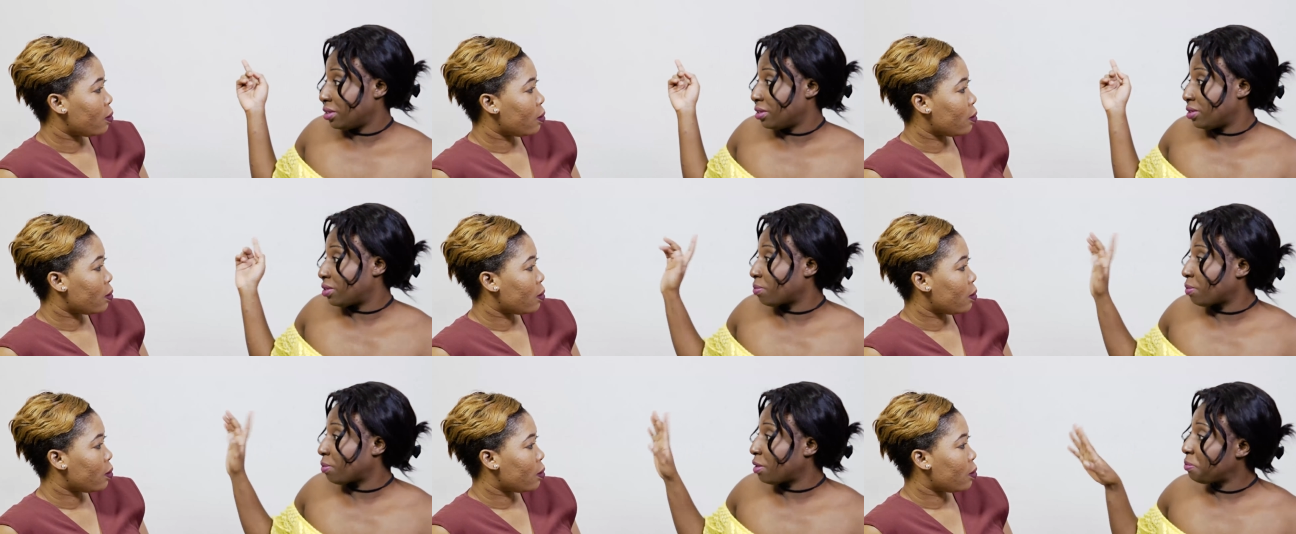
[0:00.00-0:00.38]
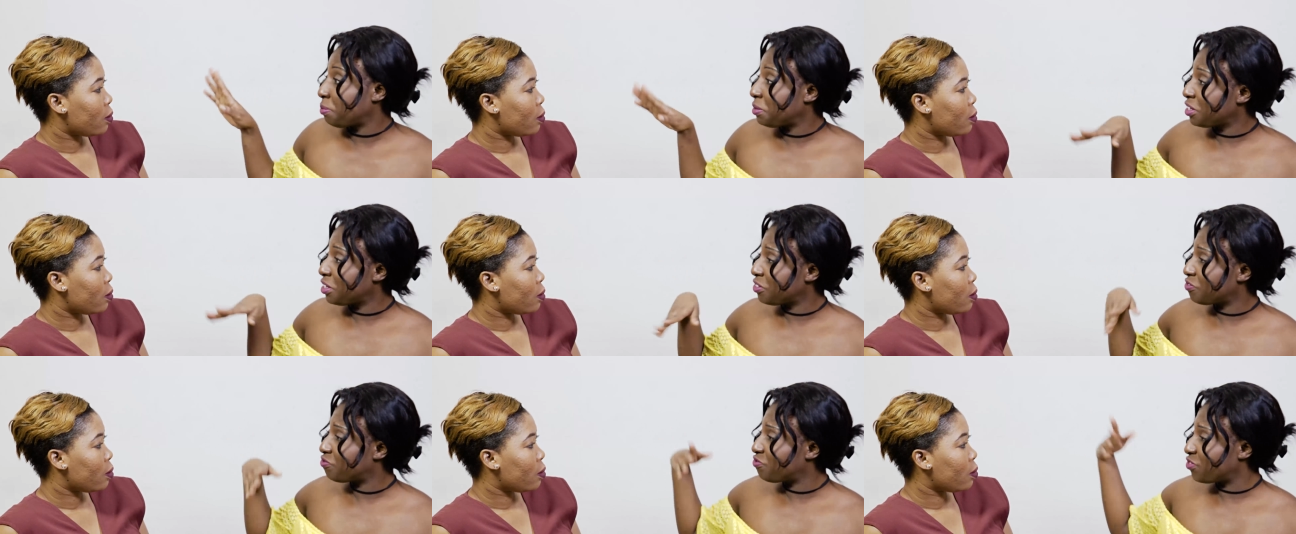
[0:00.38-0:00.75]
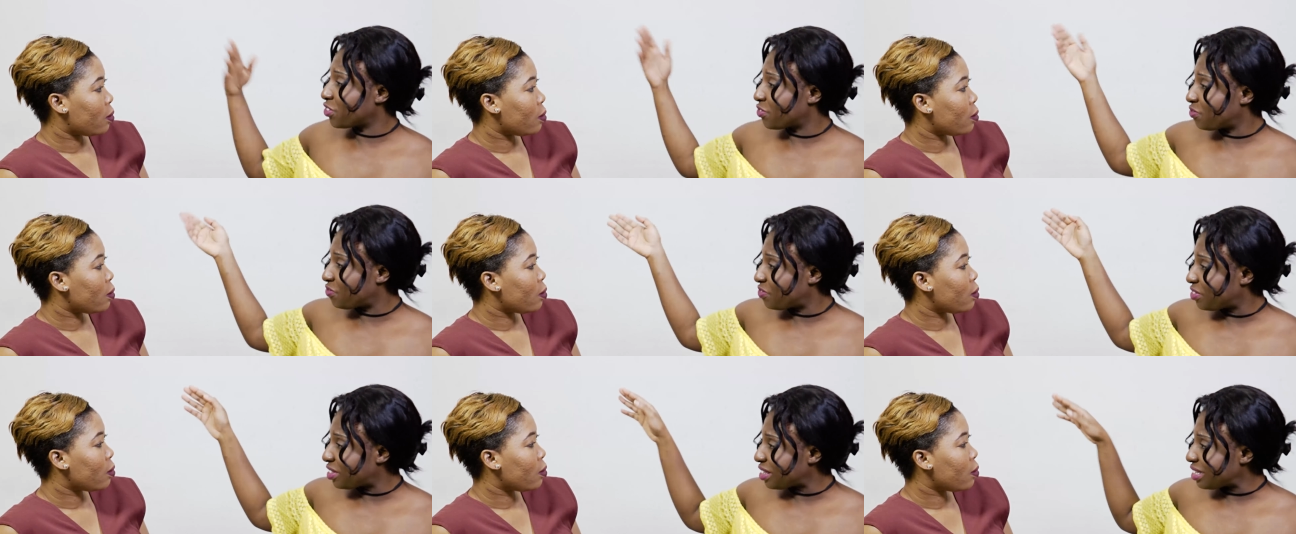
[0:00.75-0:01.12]
Speaker 1: so maybe
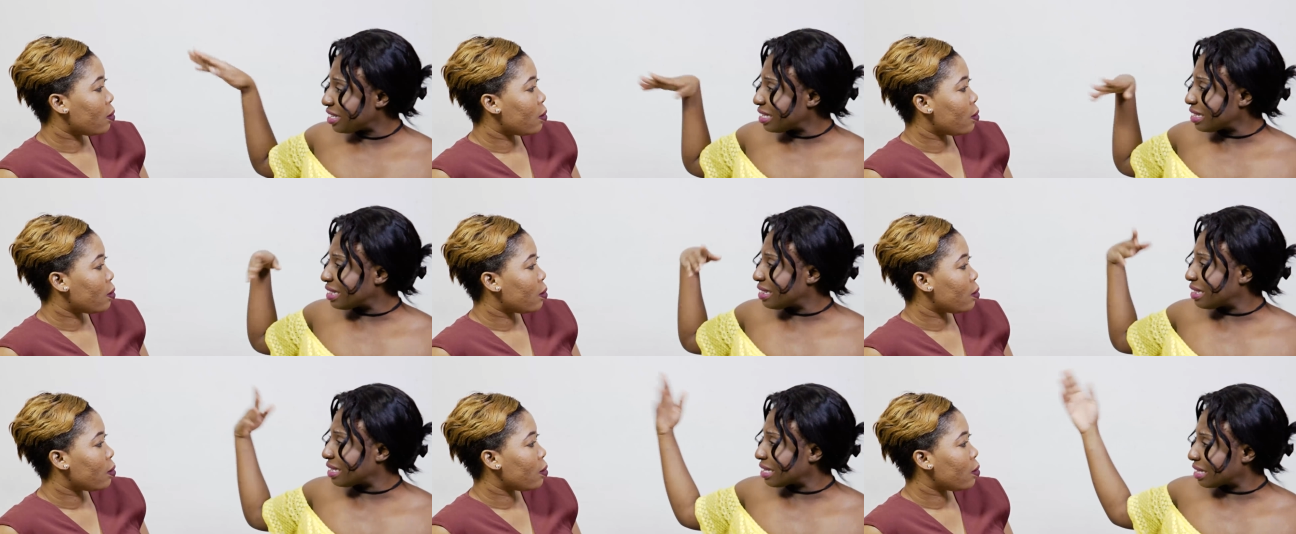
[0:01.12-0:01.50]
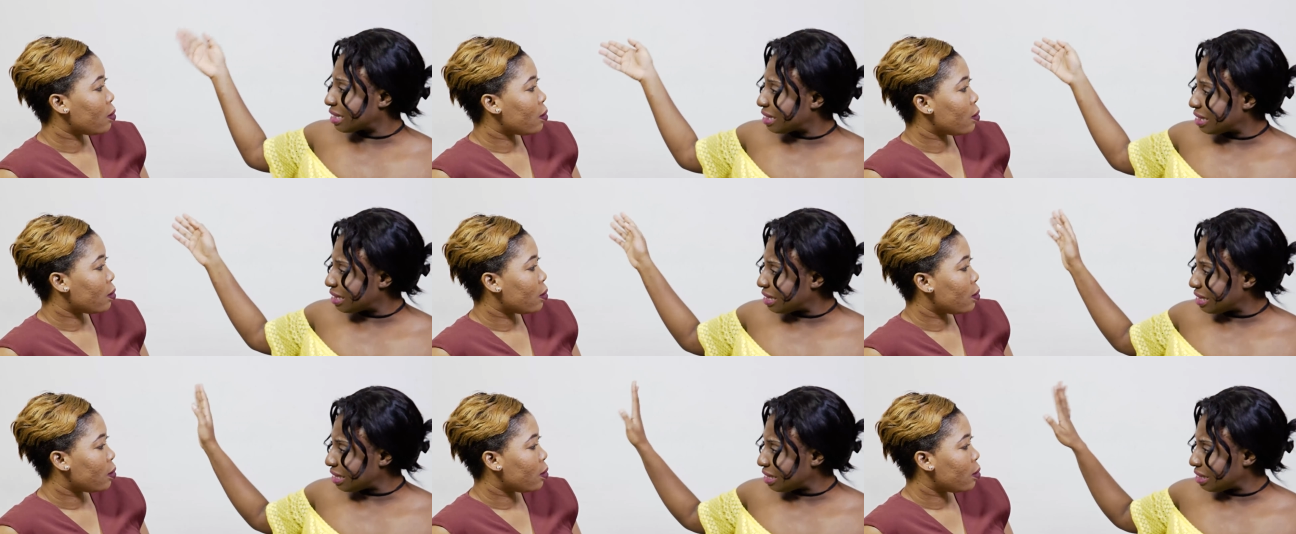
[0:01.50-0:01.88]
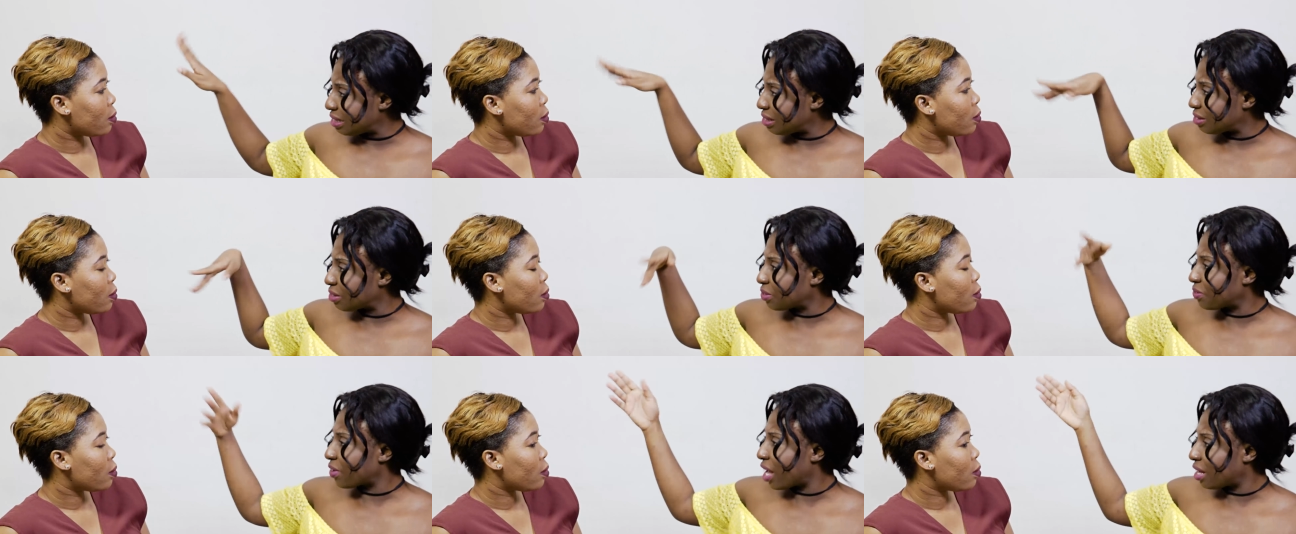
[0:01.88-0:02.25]
50,
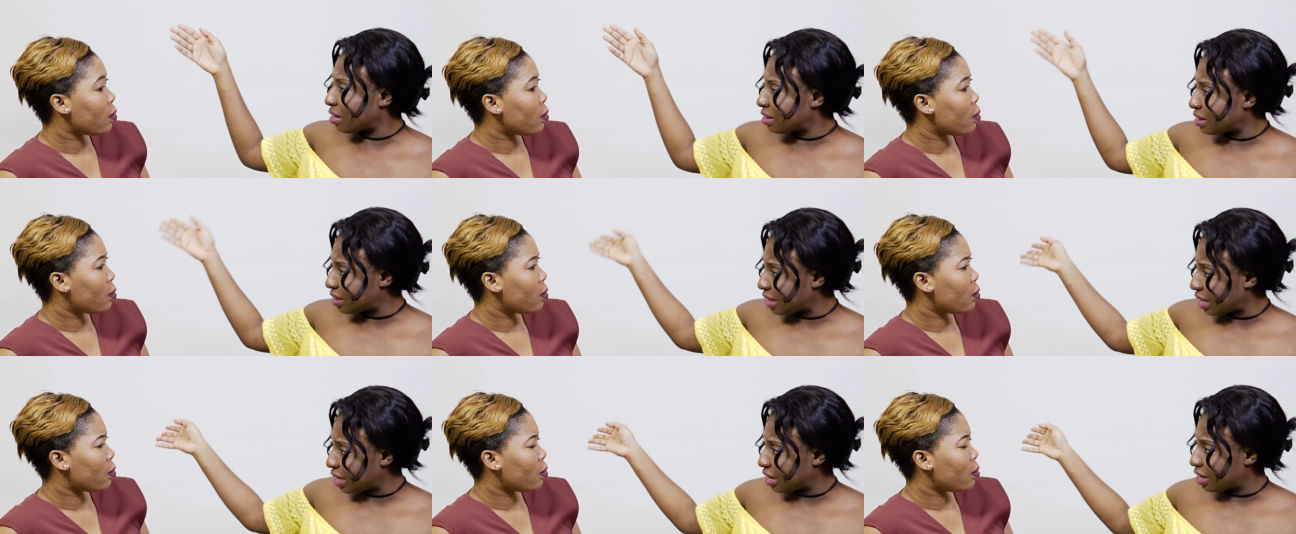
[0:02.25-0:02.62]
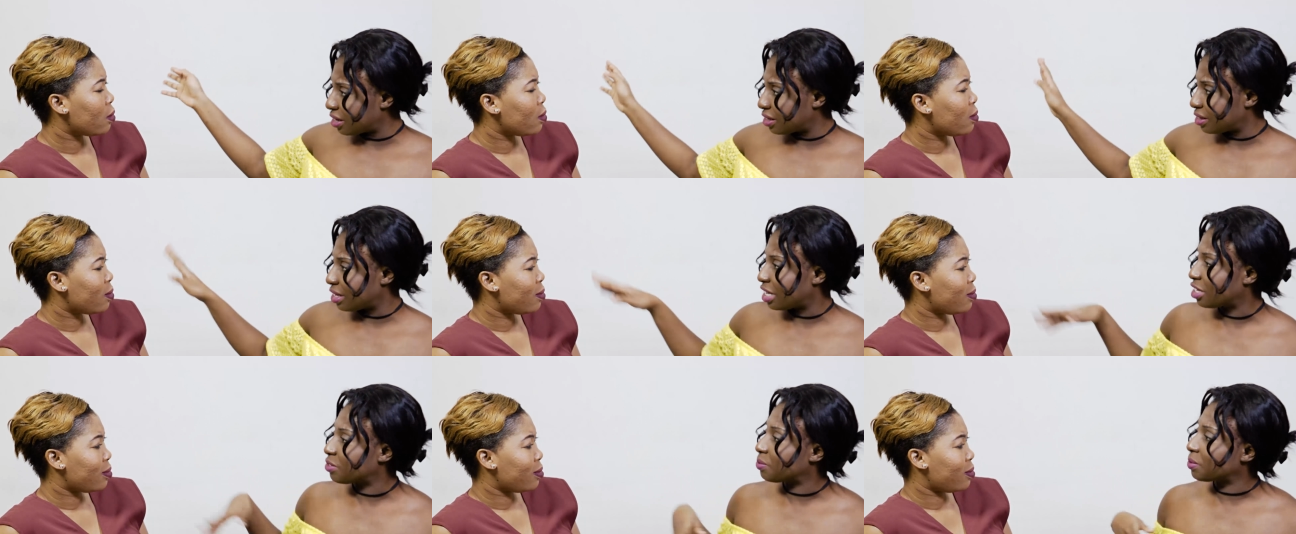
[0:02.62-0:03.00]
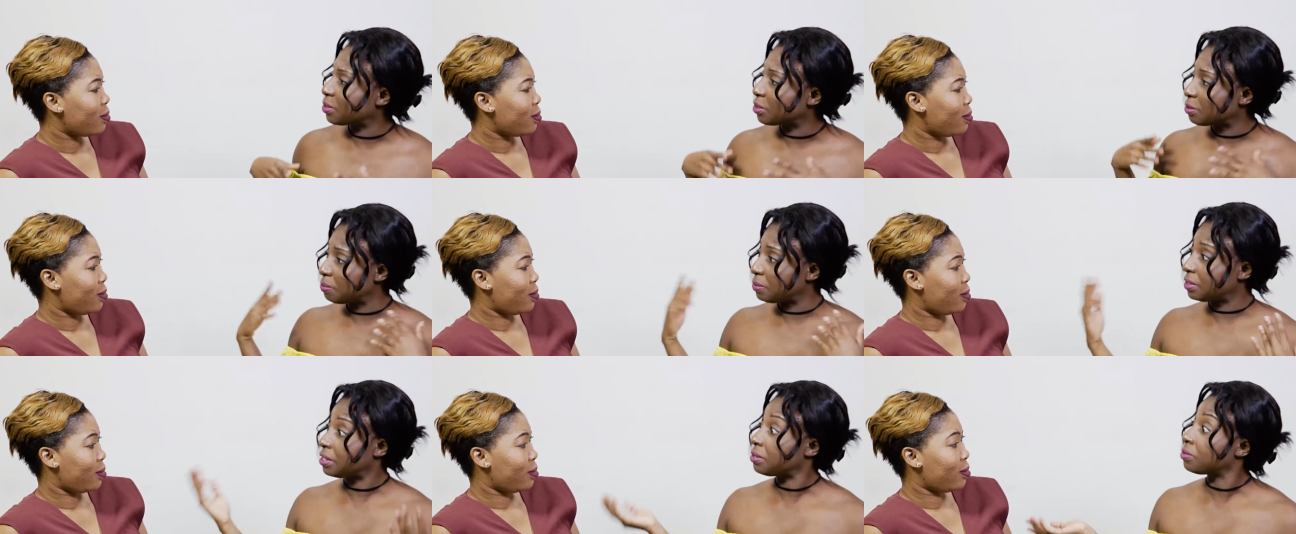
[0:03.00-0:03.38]
60, around there, that's when
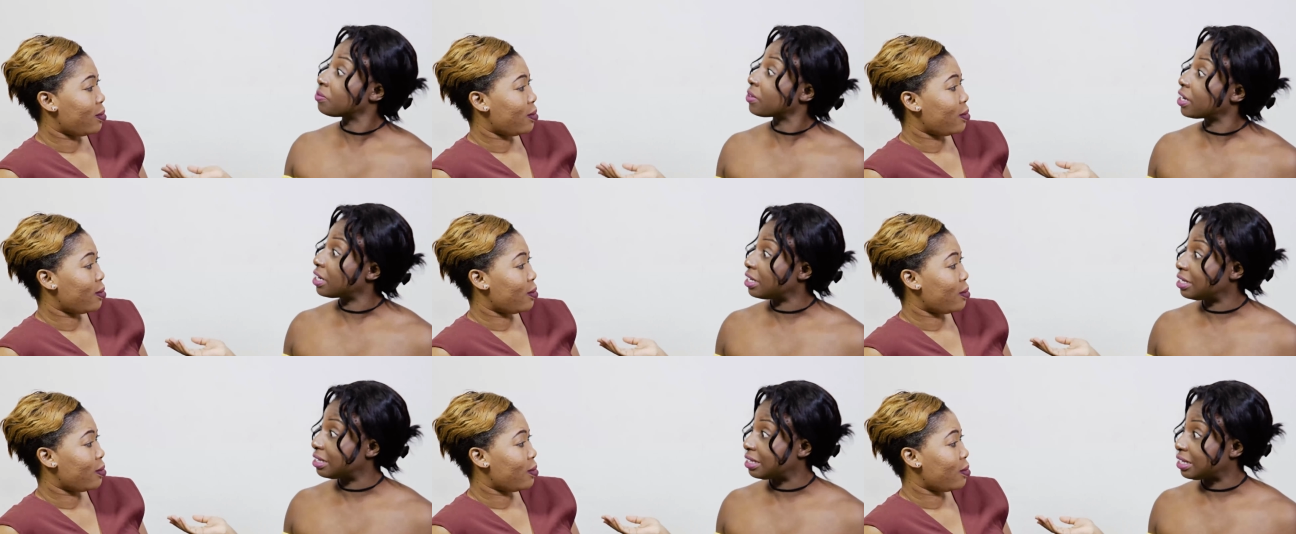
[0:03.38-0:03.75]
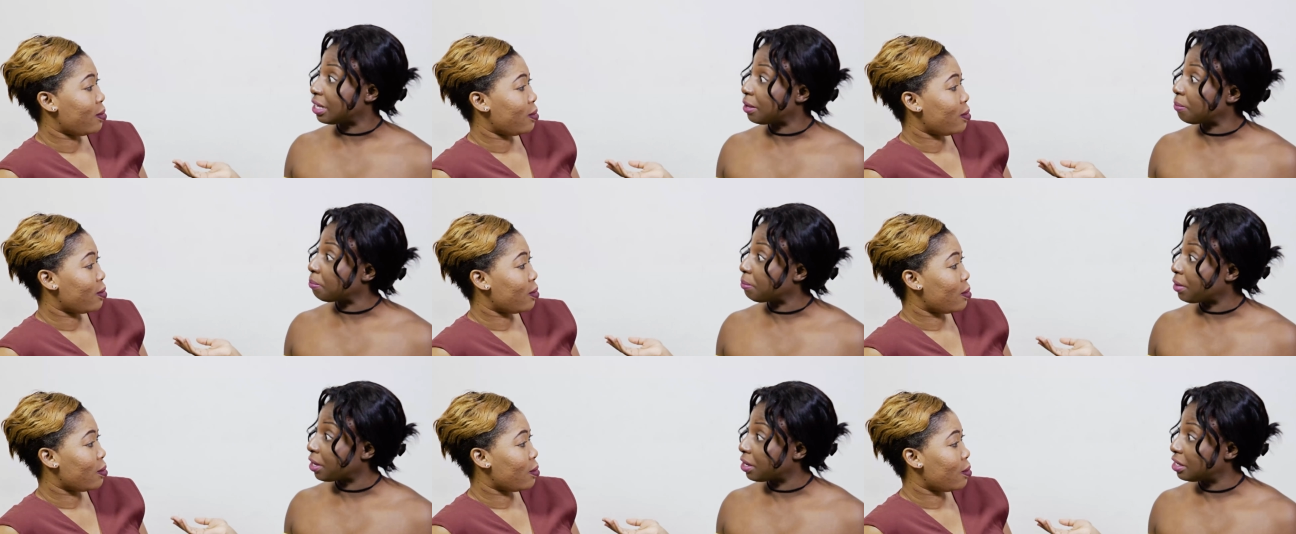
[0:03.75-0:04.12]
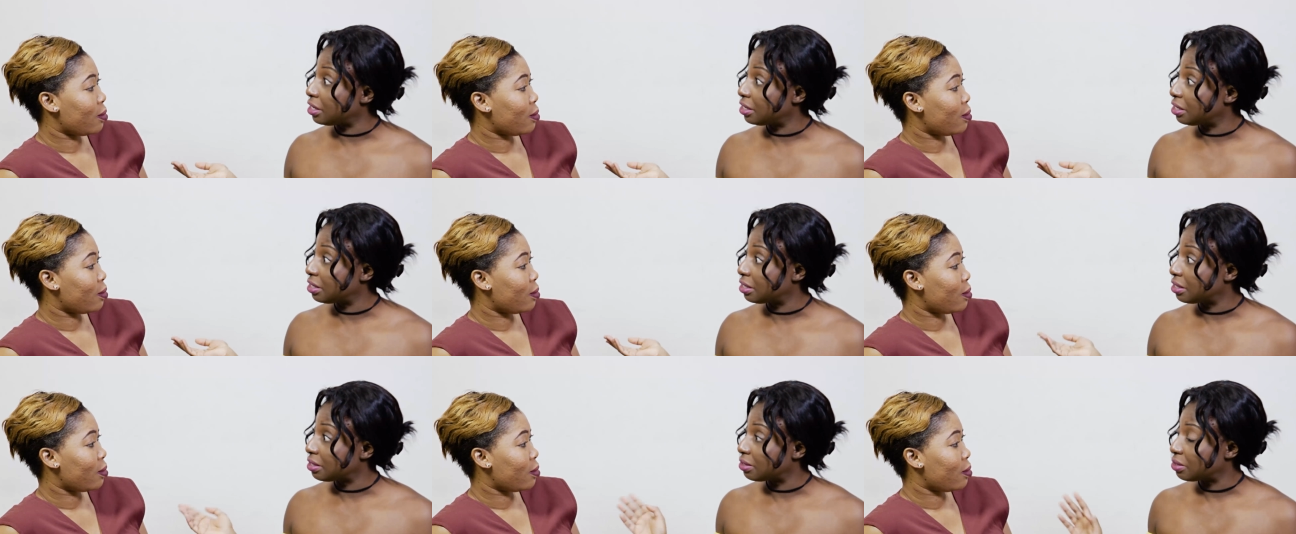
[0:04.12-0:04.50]
he'll be ready to get
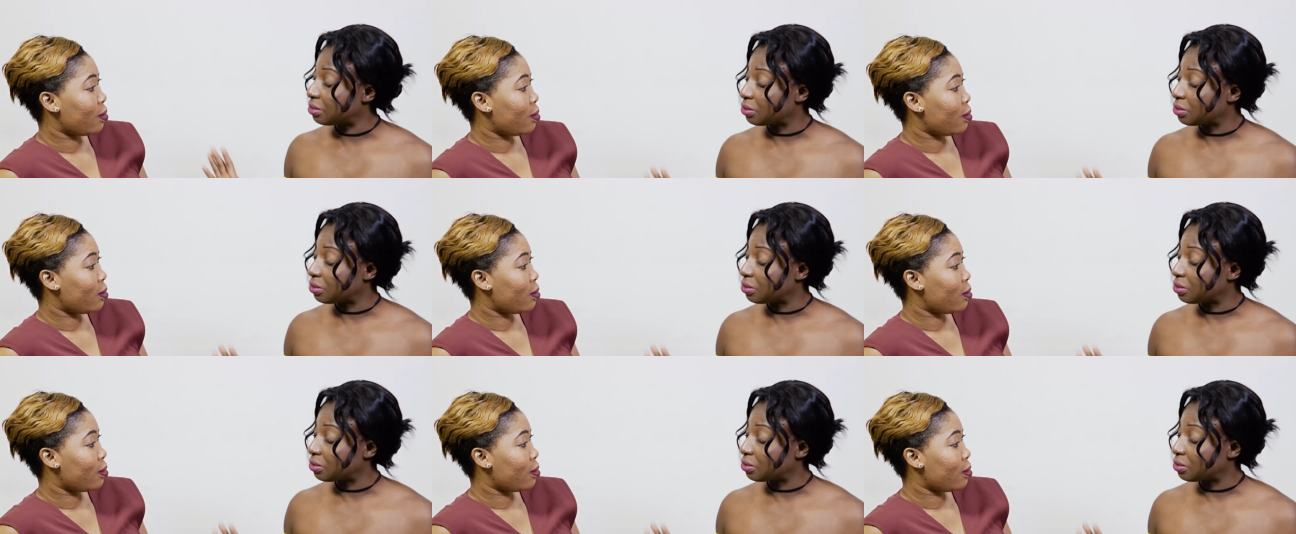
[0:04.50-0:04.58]
married.